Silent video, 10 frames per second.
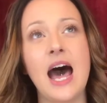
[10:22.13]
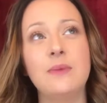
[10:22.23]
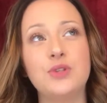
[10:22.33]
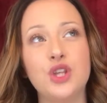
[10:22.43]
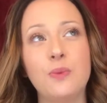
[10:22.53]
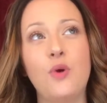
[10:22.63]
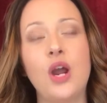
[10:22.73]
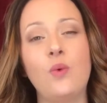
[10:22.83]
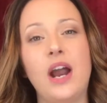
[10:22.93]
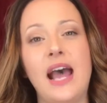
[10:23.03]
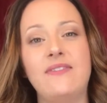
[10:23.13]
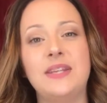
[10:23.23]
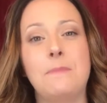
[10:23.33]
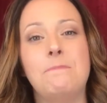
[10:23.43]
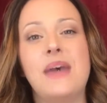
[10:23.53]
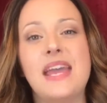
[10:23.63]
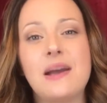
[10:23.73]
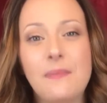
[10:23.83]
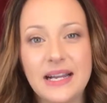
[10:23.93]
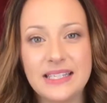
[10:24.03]
I'm to the point where I have to
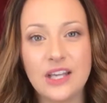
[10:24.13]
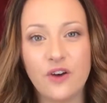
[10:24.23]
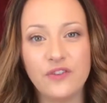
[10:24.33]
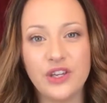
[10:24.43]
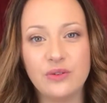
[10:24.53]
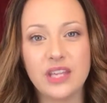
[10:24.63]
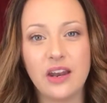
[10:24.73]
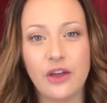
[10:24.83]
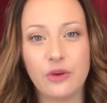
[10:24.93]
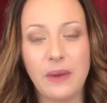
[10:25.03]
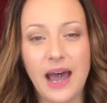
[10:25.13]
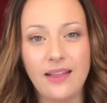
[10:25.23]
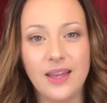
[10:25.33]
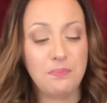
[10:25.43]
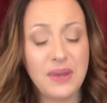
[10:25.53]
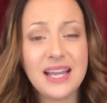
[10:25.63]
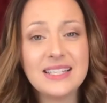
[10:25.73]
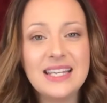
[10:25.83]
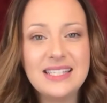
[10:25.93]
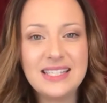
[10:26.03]
make myself use another palette
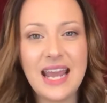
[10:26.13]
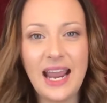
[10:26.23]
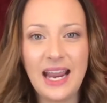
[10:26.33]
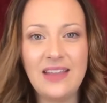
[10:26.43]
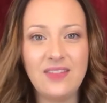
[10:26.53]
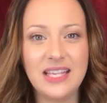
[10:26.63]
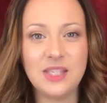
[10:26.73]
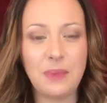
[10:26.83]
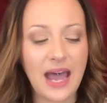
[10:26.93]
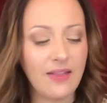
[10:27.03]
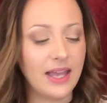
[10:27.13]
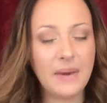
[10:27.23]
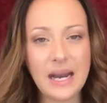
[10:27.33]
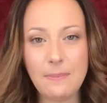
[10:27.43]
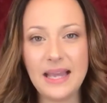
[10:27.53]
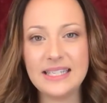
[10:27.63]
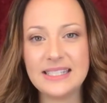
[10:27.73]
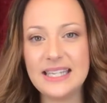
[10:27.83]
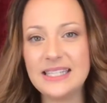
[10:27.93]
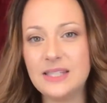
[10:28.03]
because I stay in this palette. But it makes
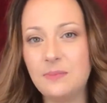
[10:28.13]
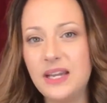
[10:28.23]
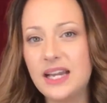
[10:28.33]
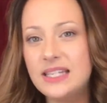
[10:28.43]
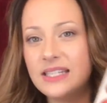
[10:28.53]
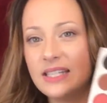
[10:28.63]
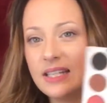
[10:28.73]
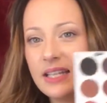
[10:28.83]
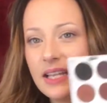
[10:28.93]
sense because